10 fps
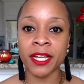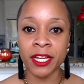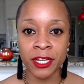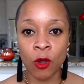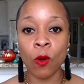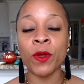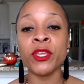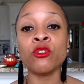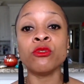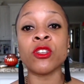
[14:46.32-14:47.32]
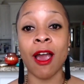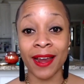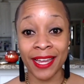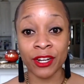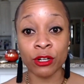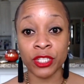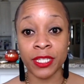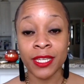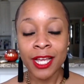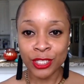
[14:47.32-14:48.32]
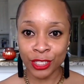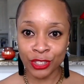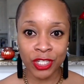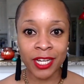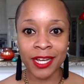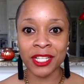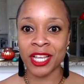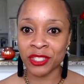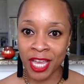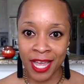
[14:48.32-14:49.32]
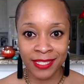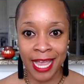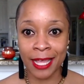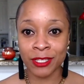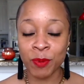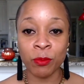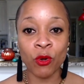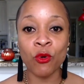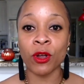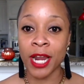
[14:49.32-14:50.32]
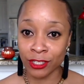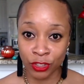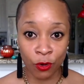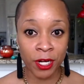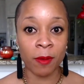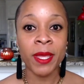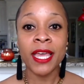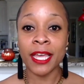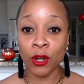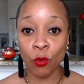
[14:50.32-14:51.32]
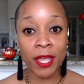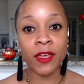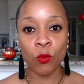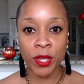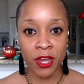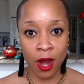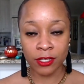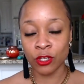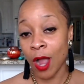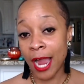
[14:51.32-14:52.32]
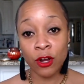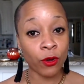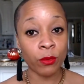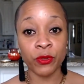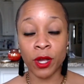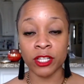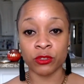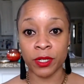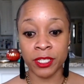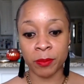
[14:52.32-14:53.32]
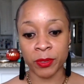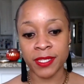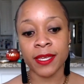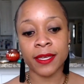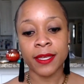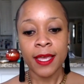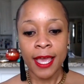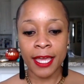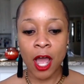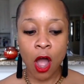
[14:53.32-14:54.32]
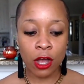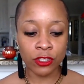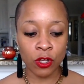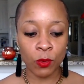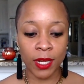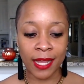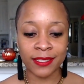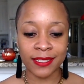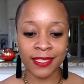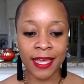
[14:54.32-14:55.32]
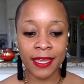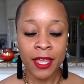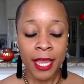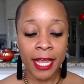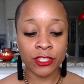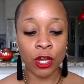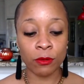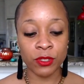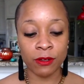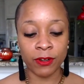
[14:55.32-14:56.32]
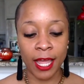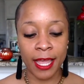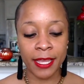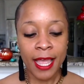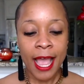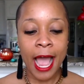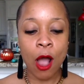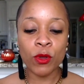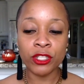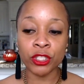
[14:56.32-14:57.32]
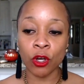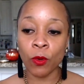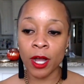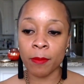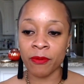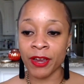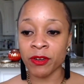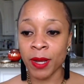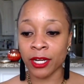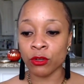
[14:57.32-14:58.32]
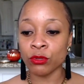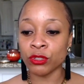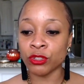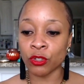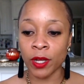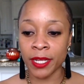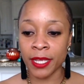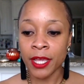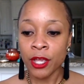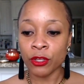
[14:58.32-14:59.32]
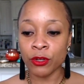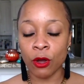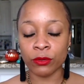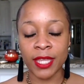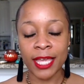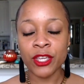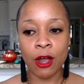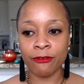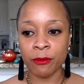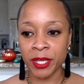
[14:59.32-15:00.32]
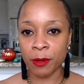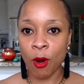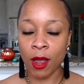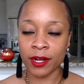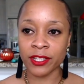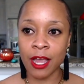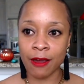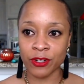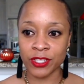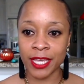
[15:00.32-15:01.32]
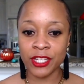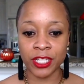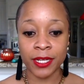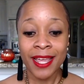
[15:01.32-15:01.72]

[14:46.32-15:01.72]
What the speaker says: good when we use our energy to judge and chastise people who are not showing up in a way that we are. So I agree with you 110%. And I also would like to say, in terms of like how we show up, for everybody who's joining, thank y'all for being a part of this conversation.